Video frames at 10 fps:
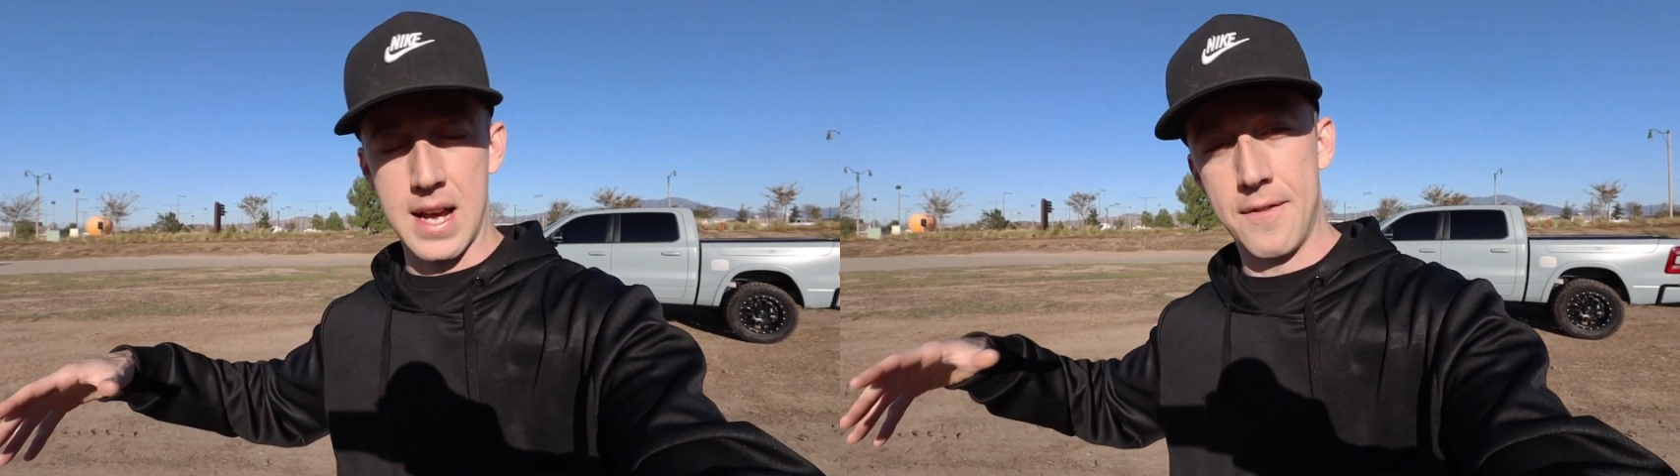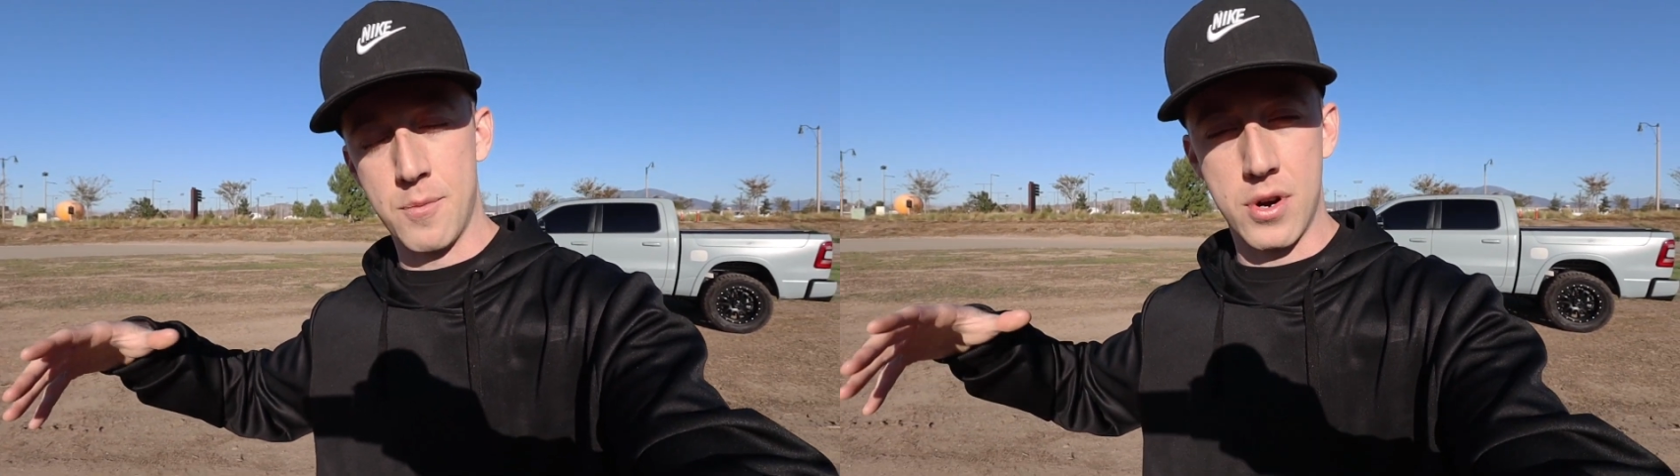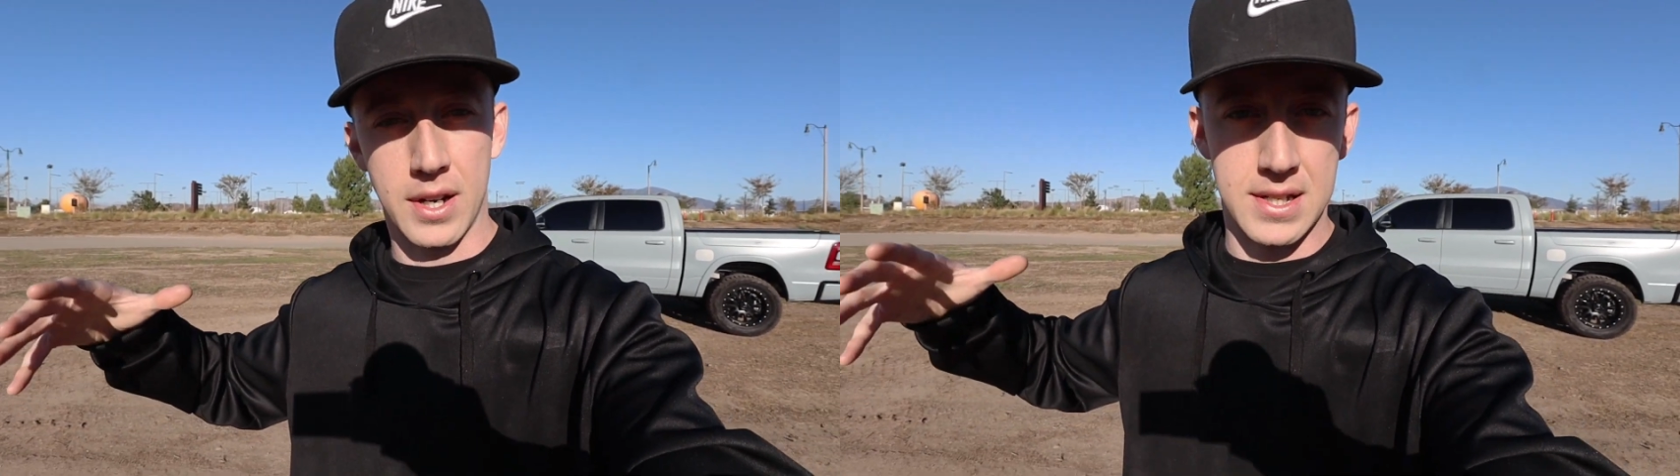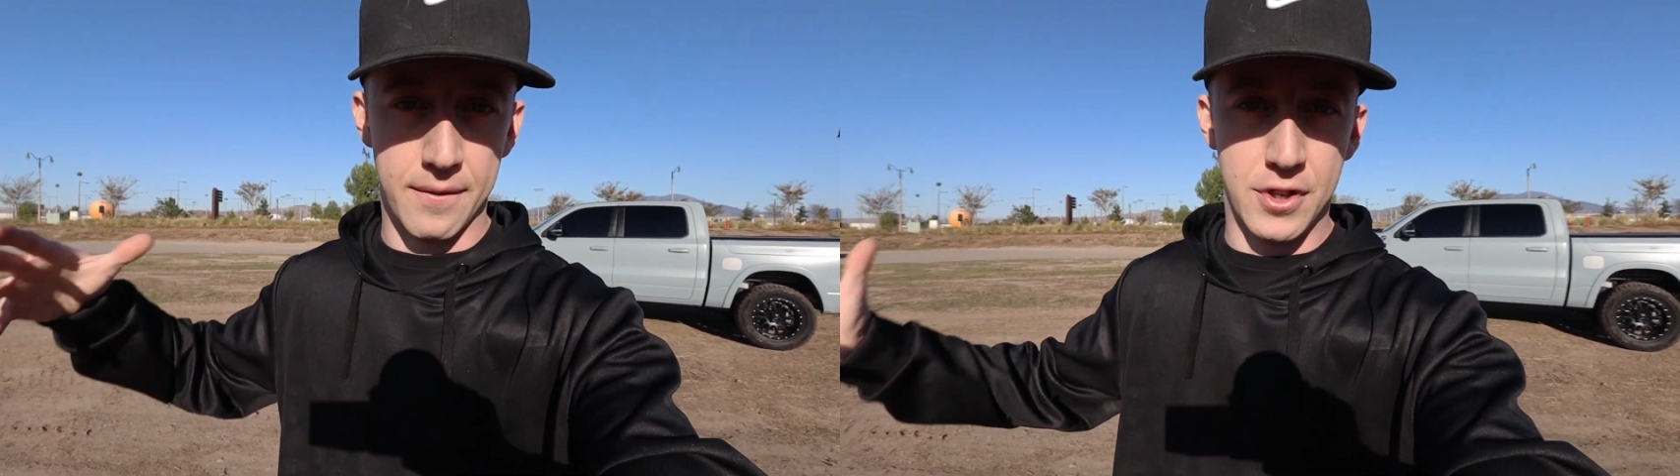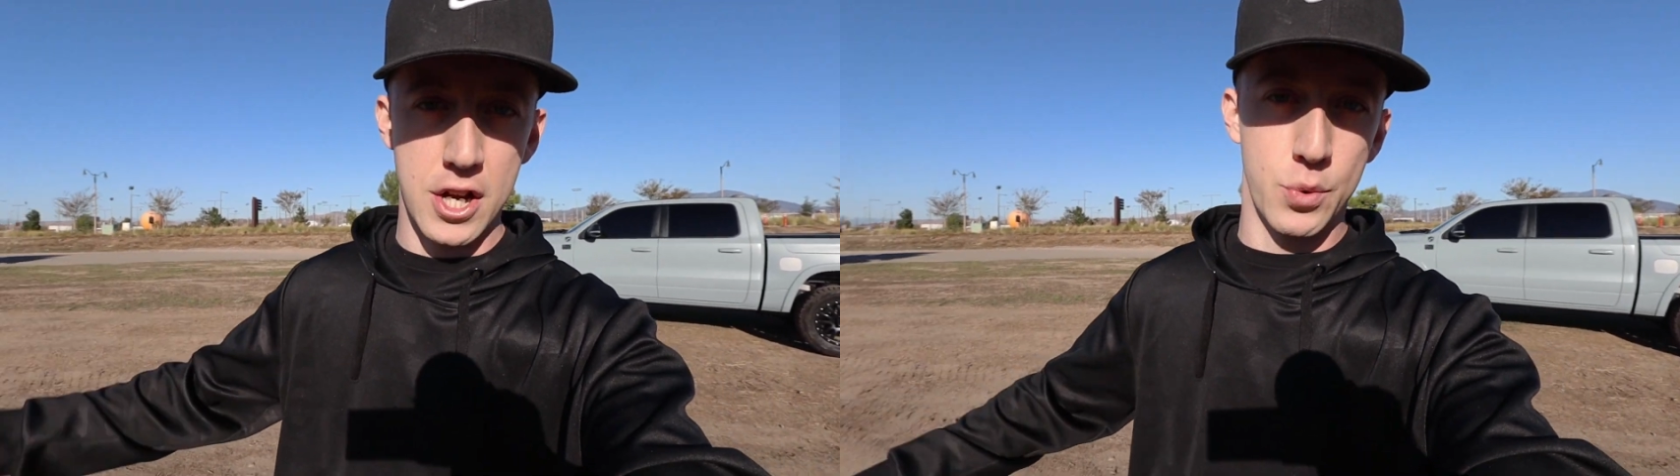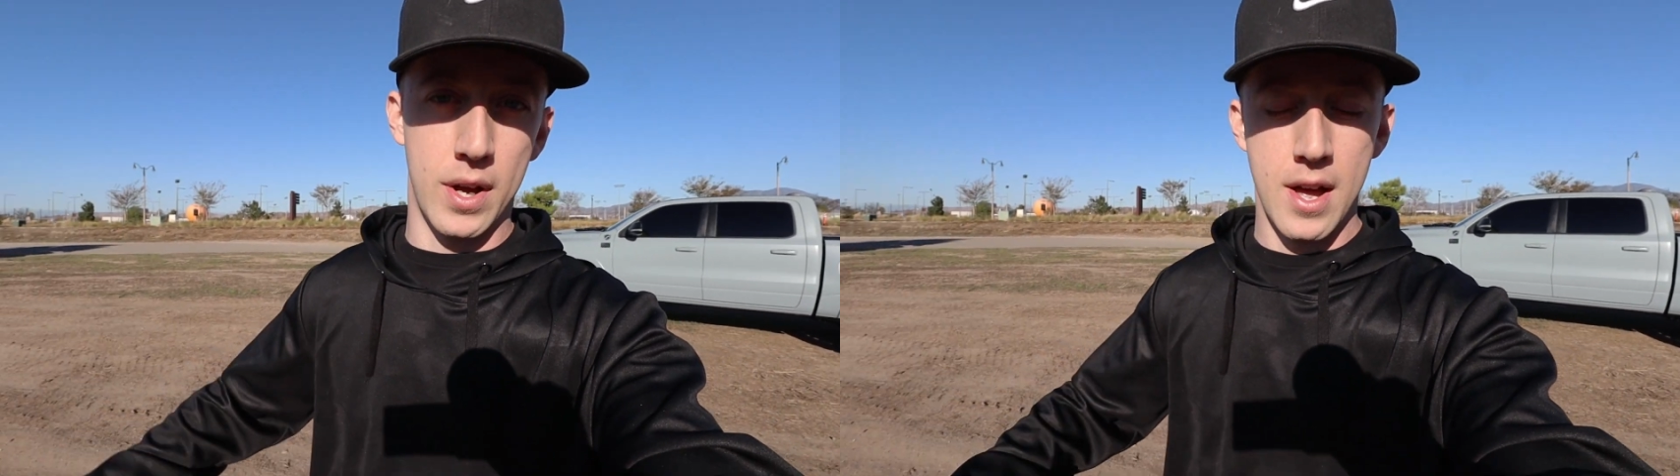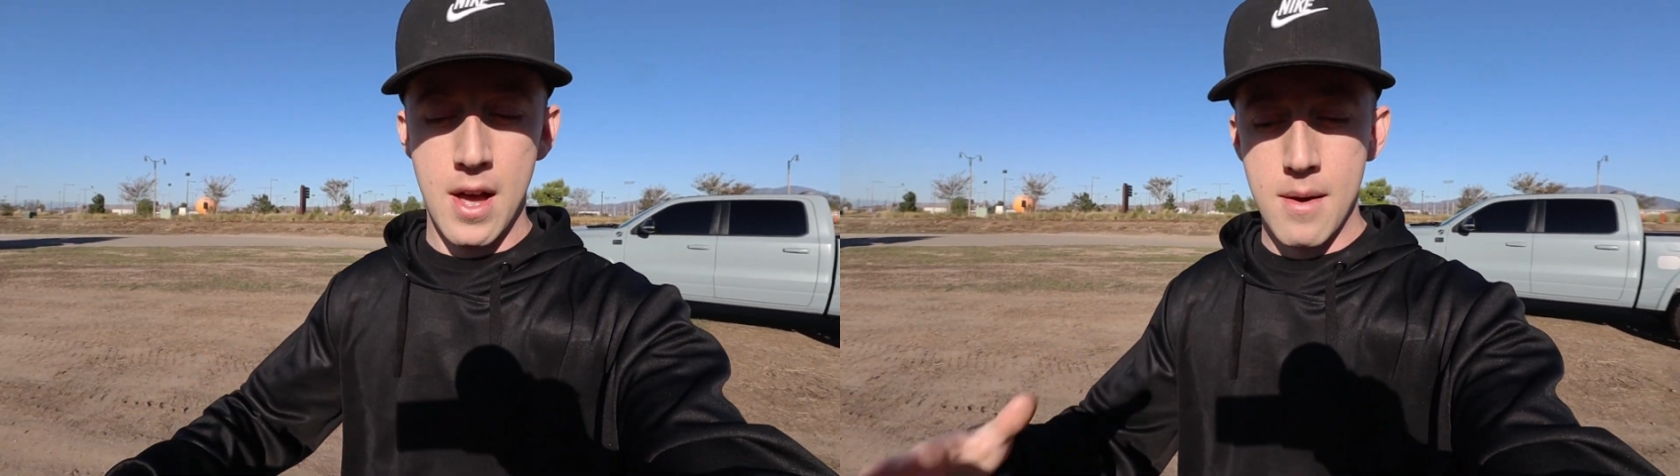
aftermarket stuff done to it,